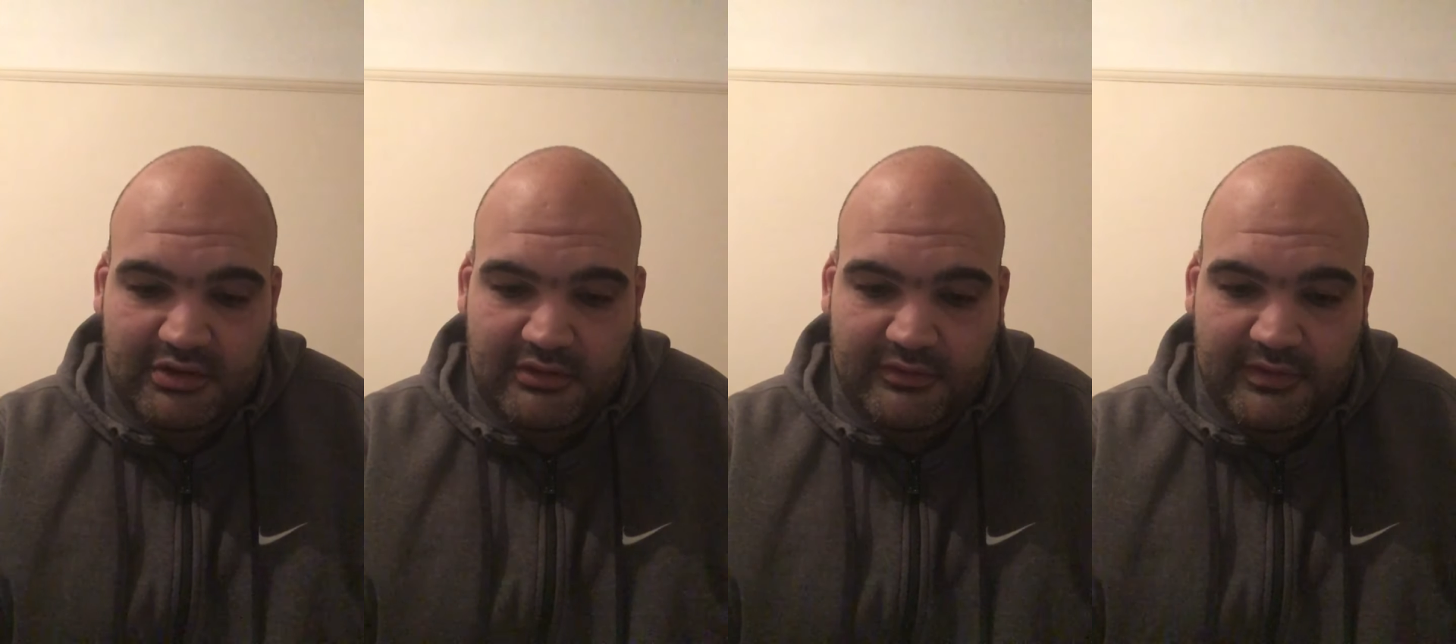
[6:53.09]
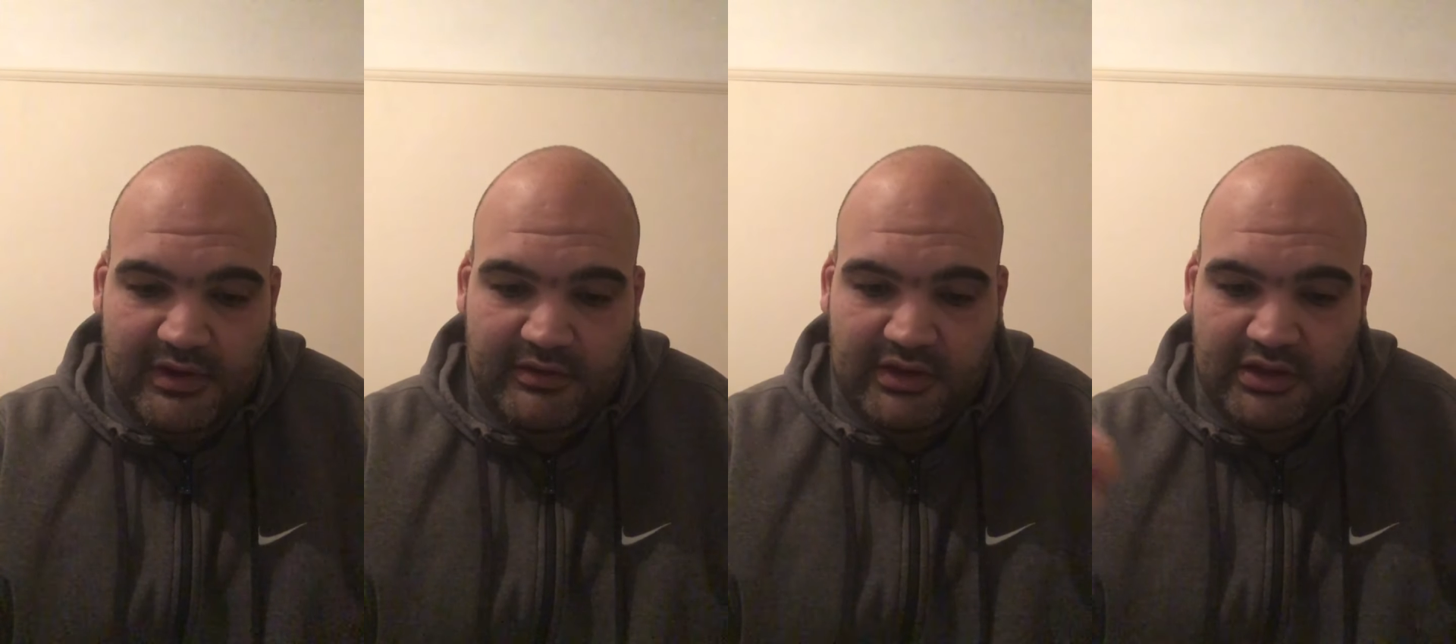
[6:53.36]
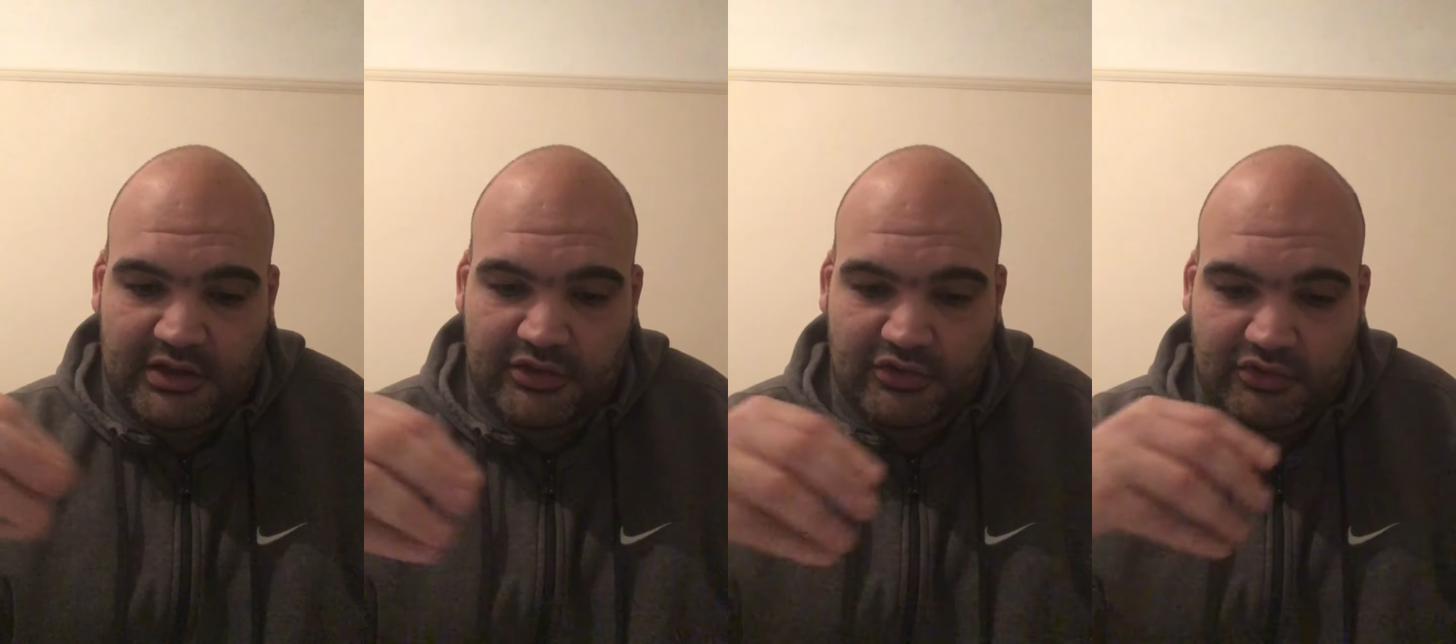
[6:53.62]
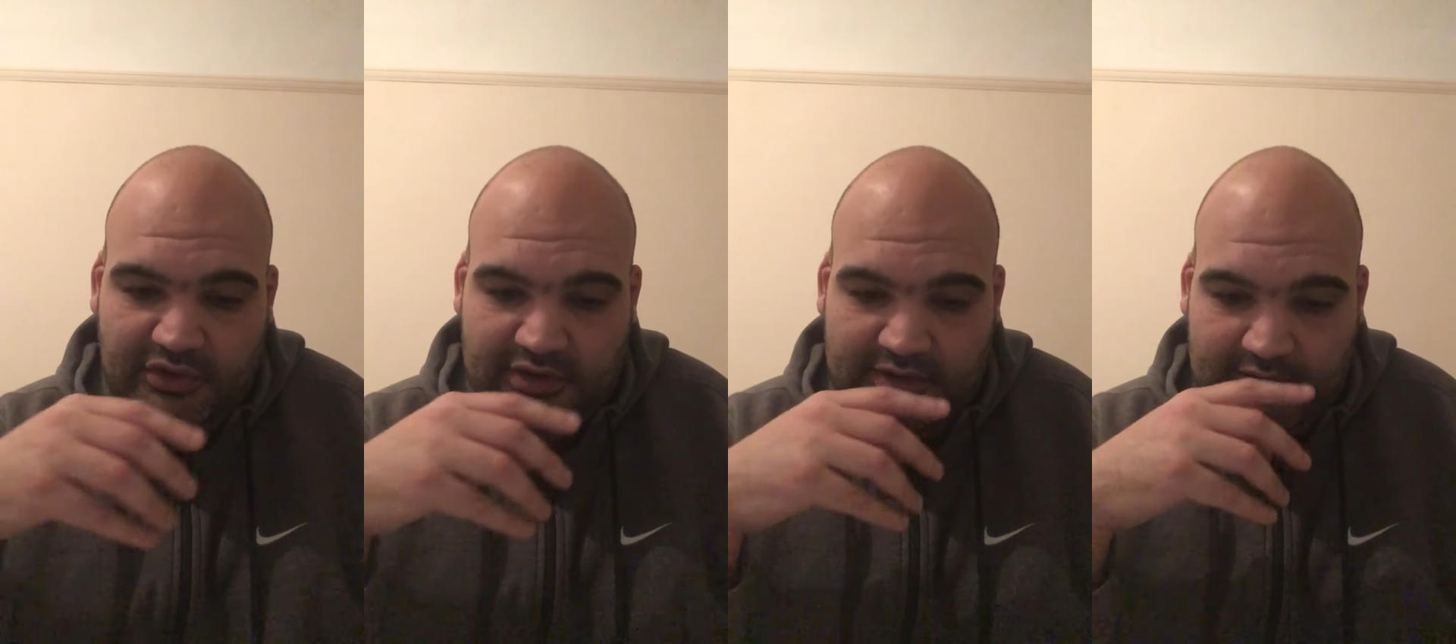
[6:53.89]
it's very
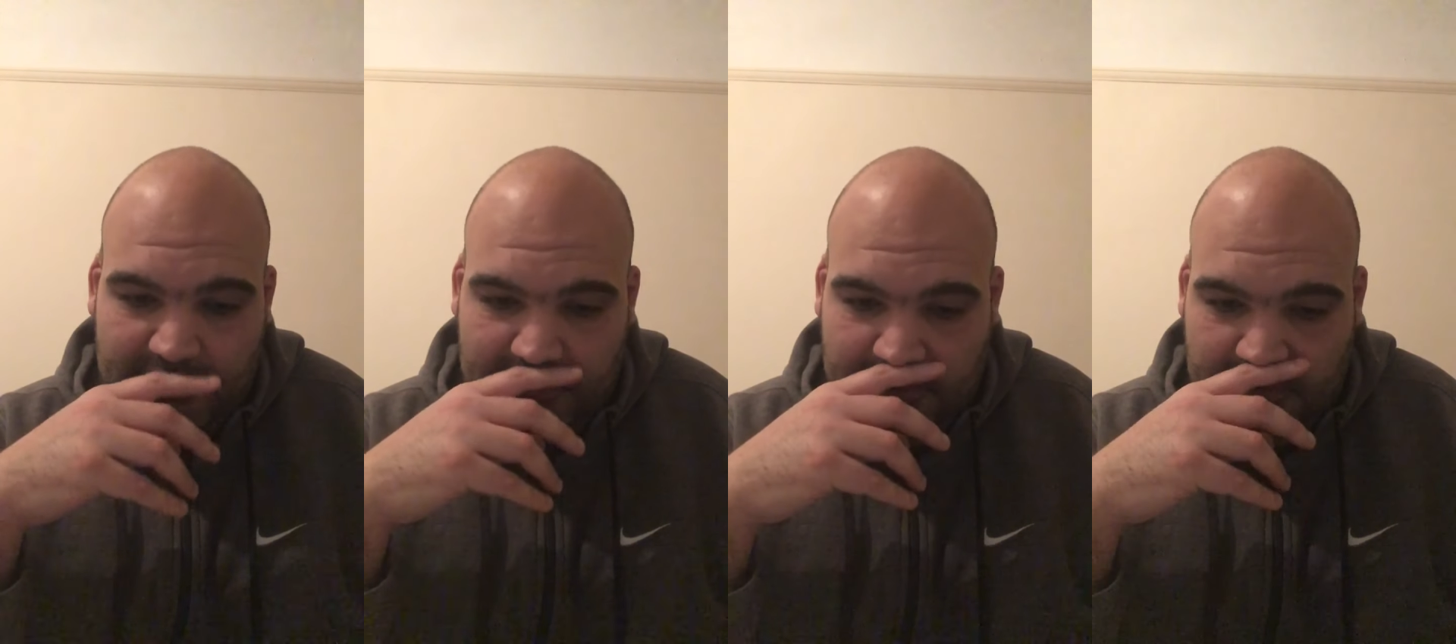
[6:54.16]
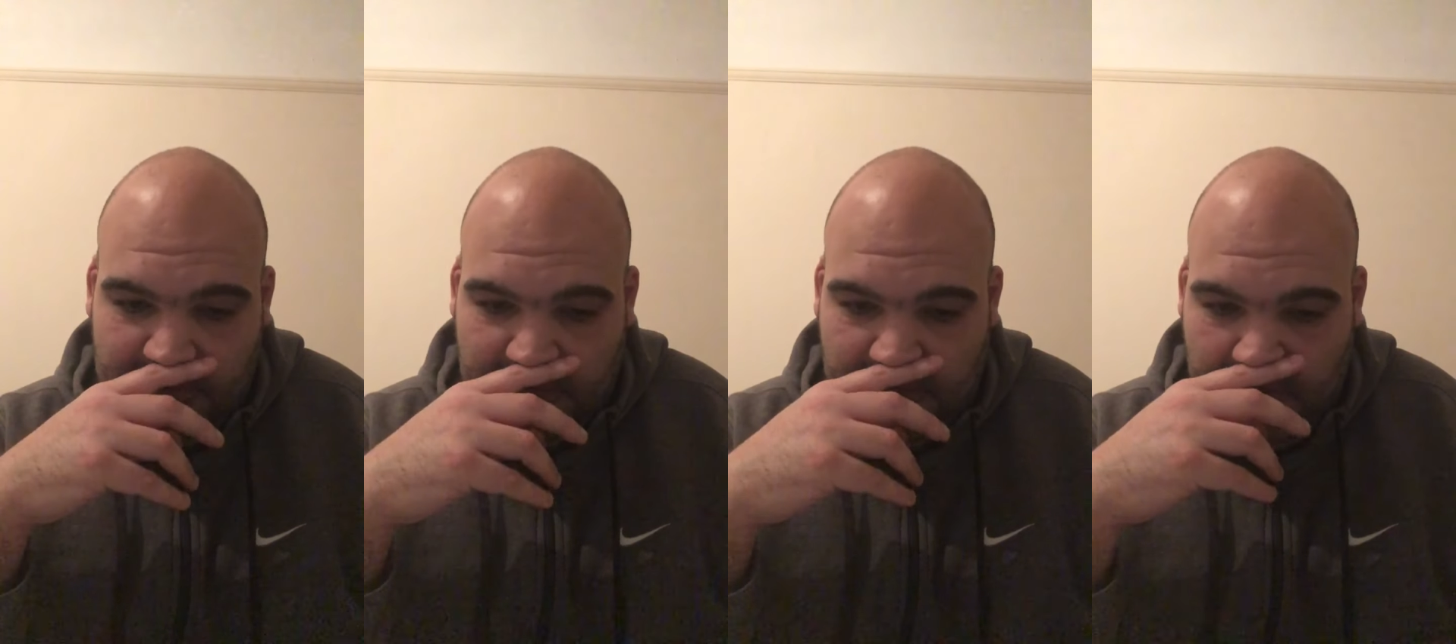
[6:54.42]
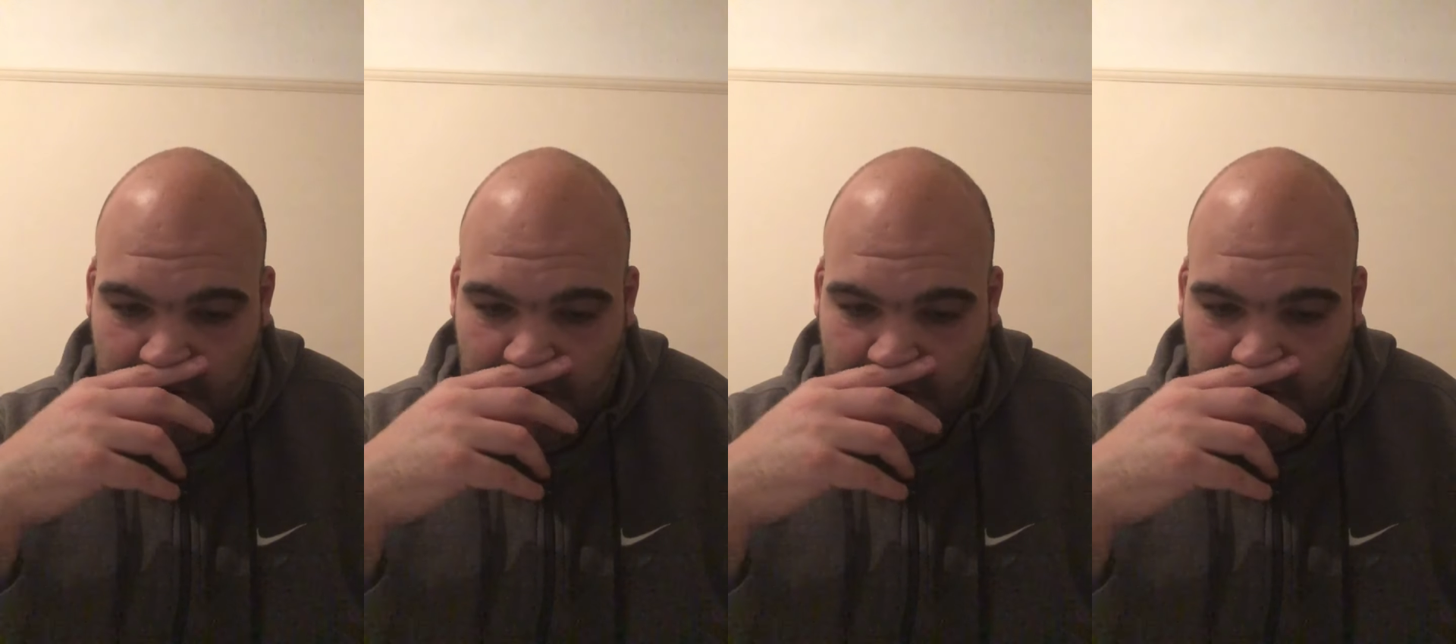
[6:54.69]
interesting.